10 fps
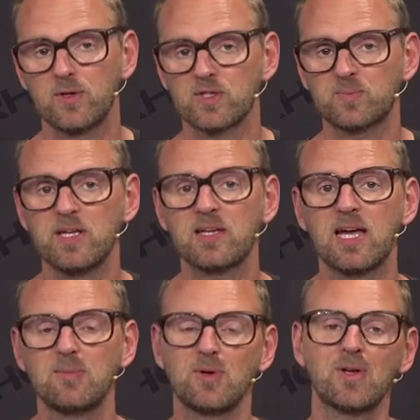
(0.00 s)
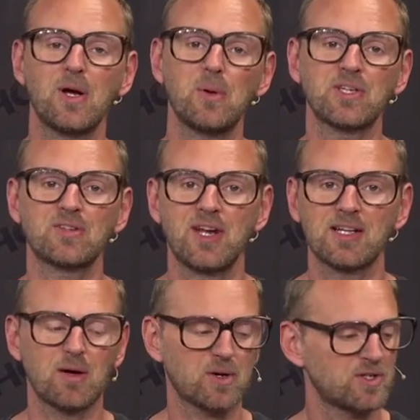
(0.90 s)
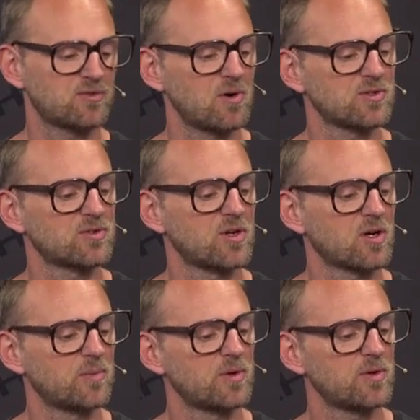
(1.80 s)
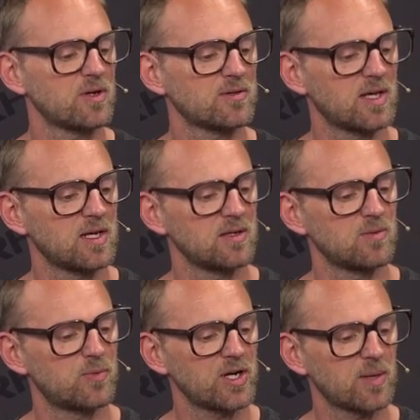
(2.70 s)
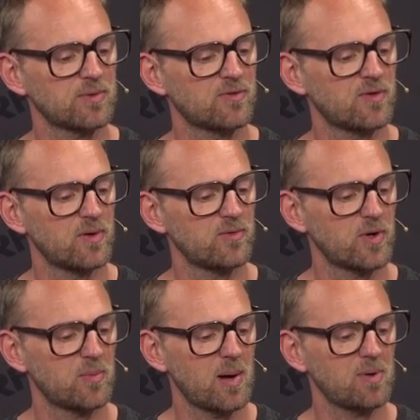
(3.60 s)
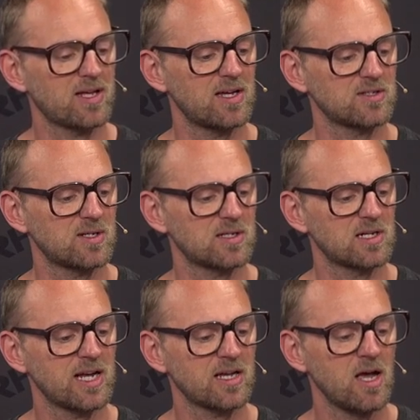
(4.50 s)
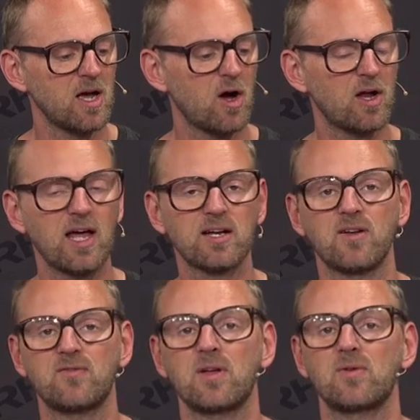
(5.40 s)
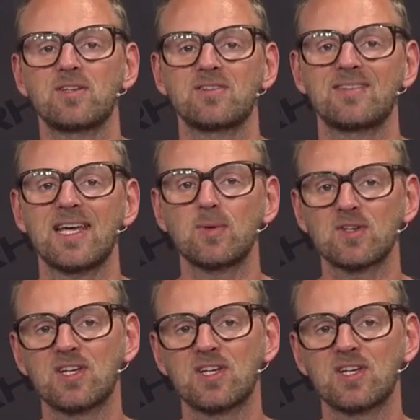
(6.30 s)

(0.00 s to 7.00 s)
a USB cable, you can always connect our controllers to your computer. Then you bring up the firmware application, click online configuration. That will